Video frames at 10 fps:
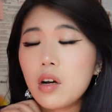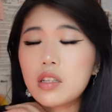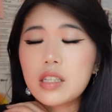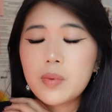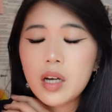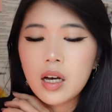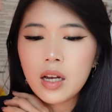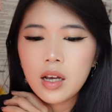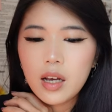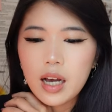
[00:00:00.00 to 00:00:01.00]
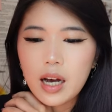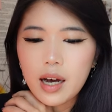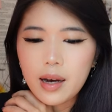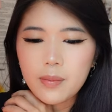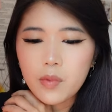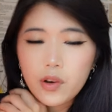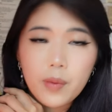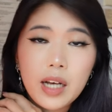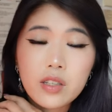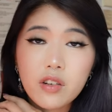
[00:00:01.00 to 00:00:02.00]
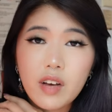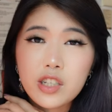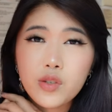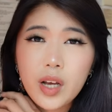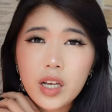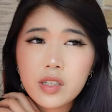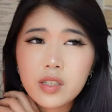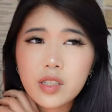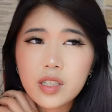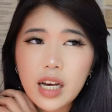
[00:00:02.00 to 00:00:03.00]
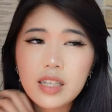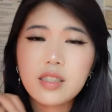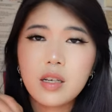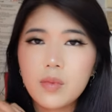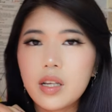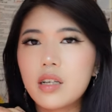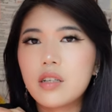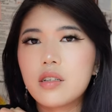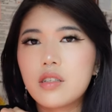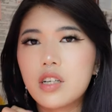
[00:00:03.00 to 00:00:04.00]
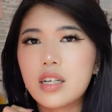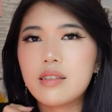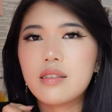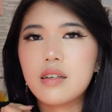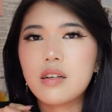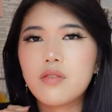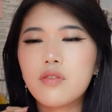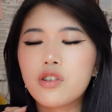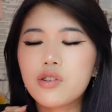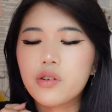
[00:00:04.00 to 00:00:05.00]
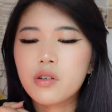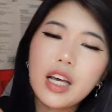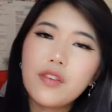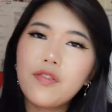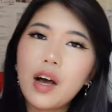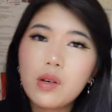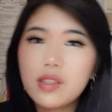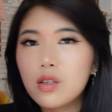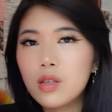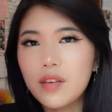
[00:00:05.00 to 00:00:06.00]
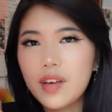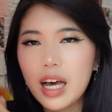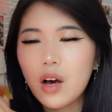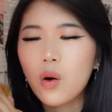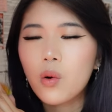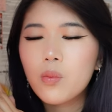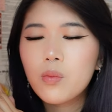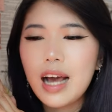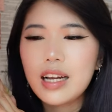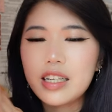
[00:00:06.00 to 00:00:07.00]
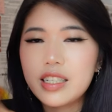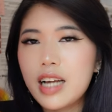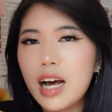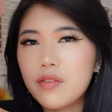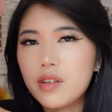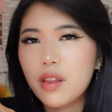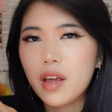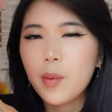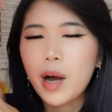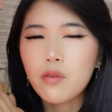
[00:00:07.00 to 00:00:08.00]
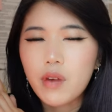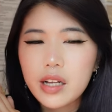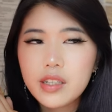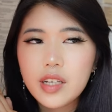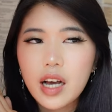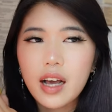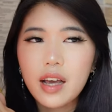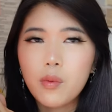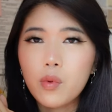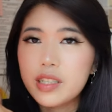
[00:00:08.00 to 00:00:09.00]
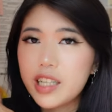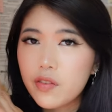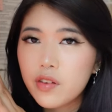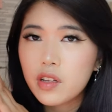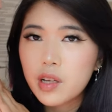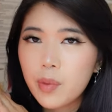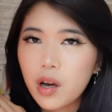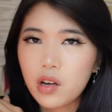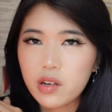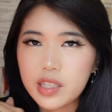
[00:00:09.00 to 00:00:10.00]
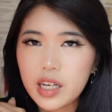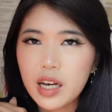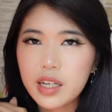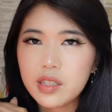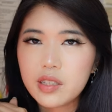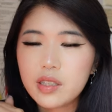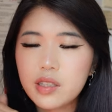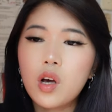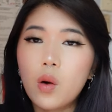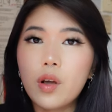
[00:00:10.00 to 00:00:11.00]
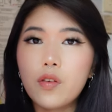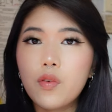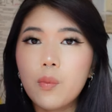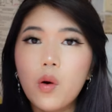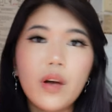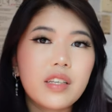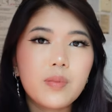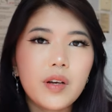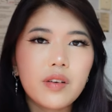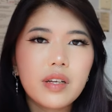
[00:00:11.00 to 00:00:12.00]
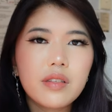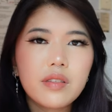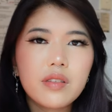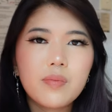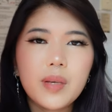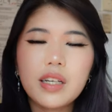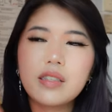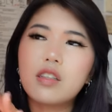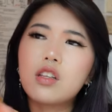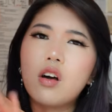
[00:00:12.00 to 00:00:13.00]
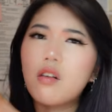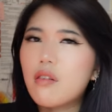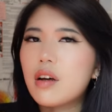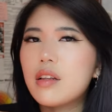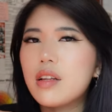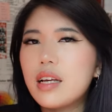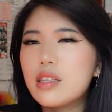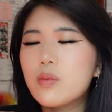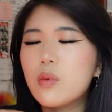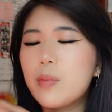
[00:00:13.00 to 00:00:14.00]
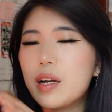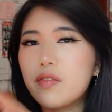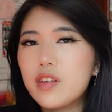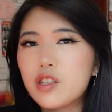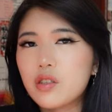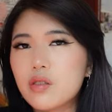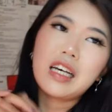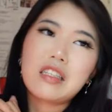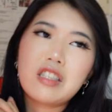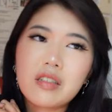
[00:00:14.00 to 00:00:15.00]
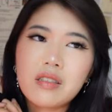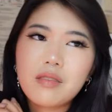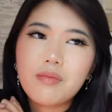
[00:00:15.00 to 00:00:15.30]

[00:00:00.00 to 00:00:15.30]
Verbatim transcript: concept art, um, or you're about to graduate, that's something to consider for sure. If I was still living at home and I didn't have to think about rent, I would definitely prioritize going for more experience, because in the long run it's more beneficial. That's just